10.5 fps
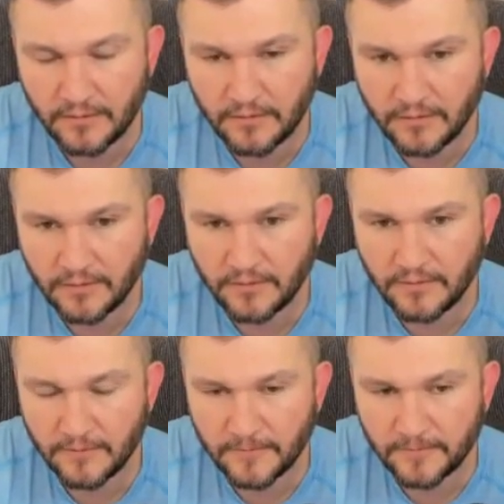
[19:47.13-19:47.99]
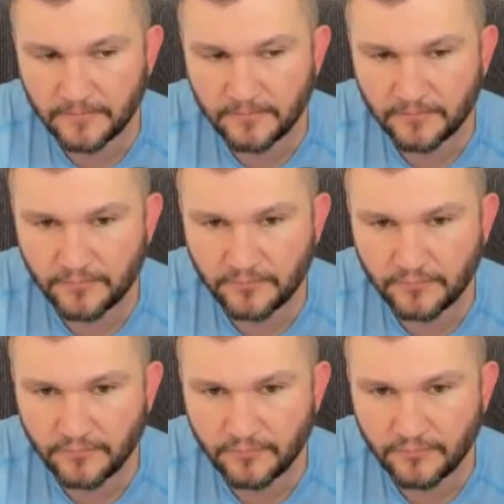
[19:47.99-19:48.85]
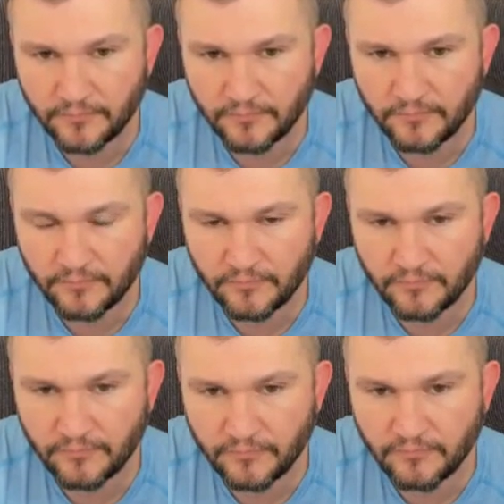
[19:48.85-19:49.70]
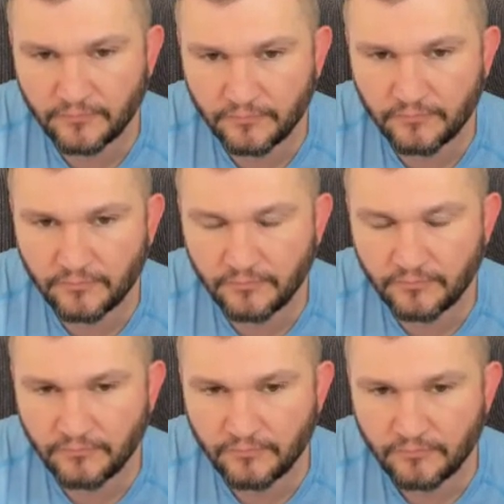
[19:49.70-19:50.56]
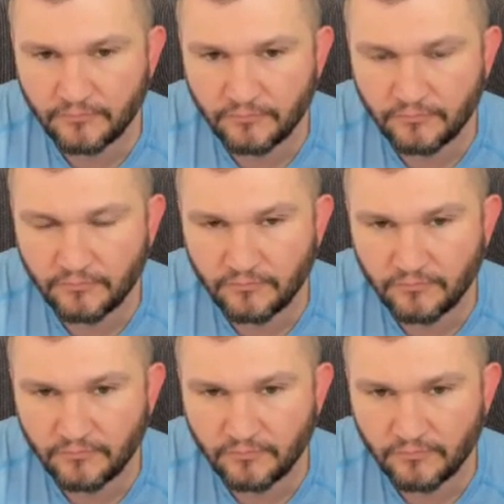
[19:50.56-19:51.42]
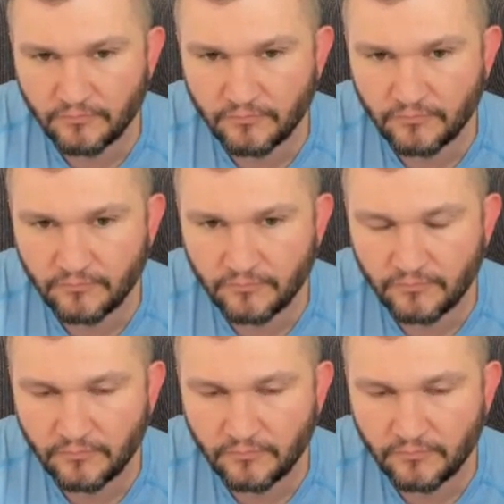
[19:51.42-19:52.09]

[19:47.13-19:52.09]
The person shown says nothing.